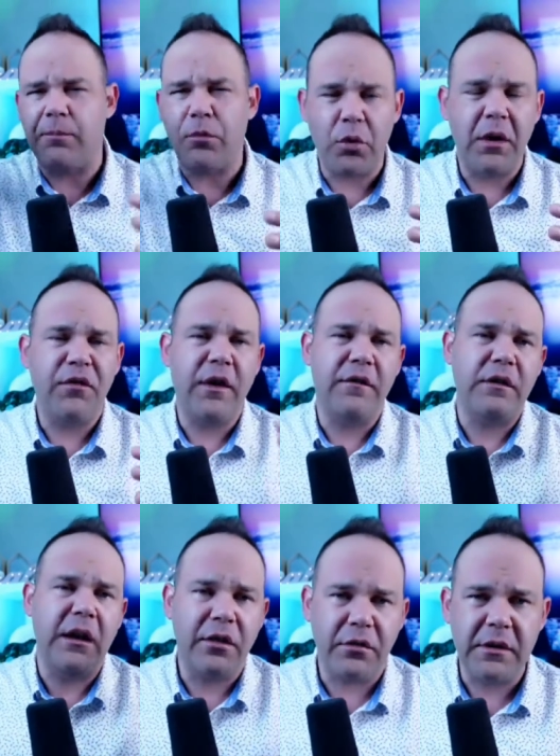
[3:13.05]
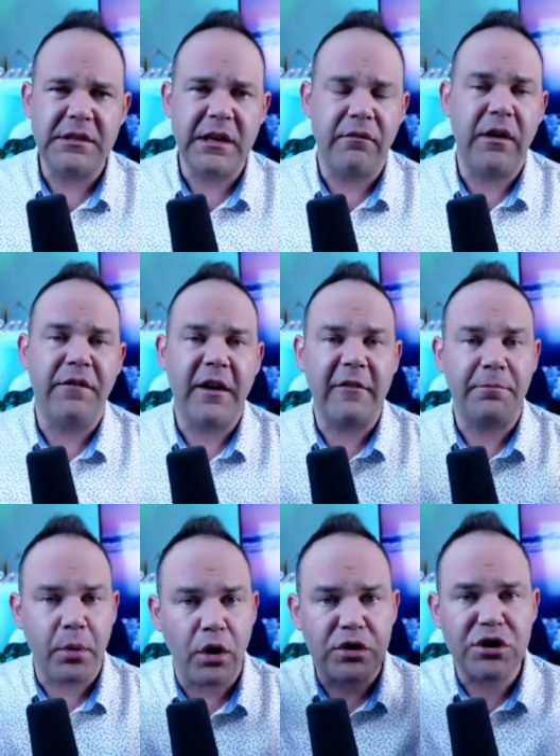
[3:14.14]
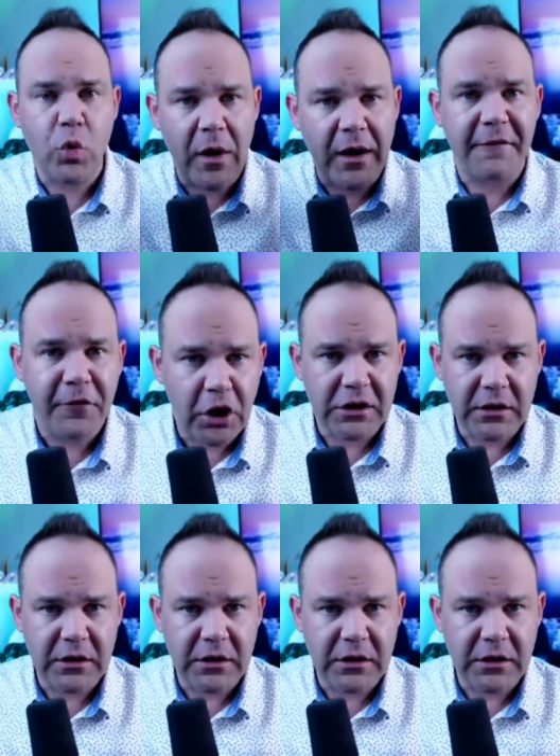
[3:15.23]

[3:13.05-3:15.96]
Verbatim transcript: 350 375 per square foot